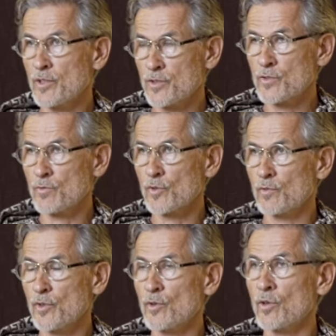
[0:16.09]
This is what
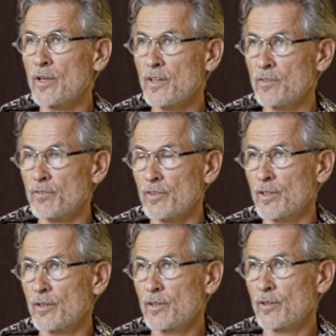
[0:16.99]
we all live,
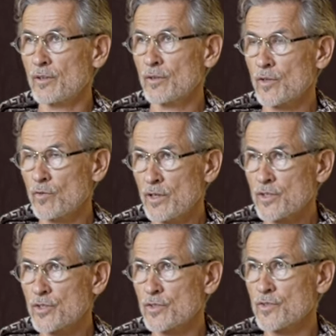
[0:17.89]
the
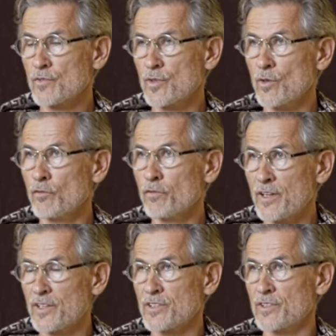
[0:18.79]
questions we all
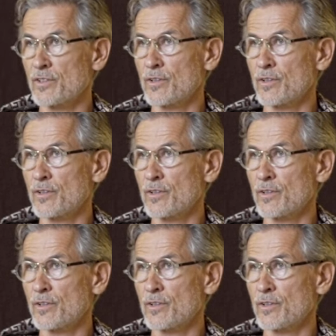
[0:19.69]
faced.